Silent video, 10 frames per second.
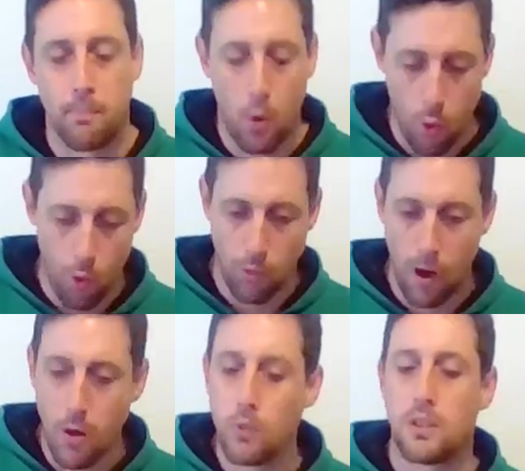poor
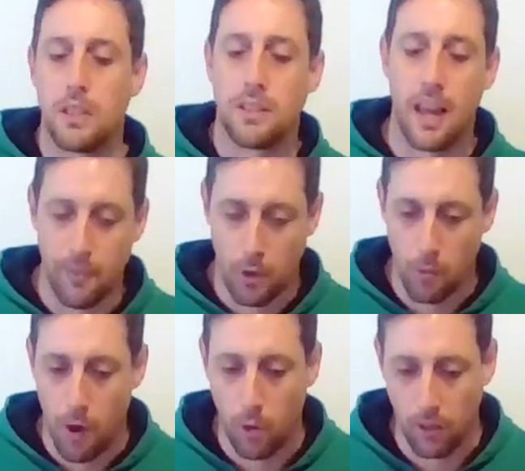rolls, is that if you
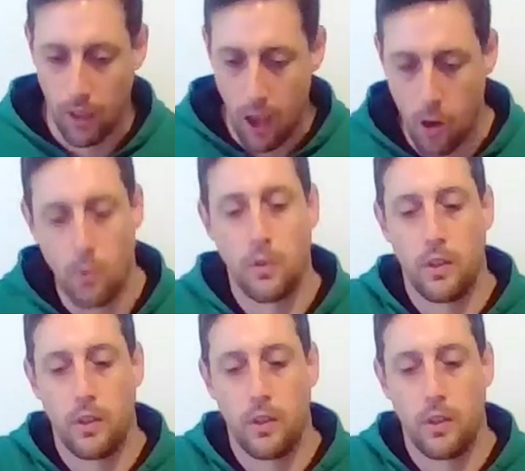roll low,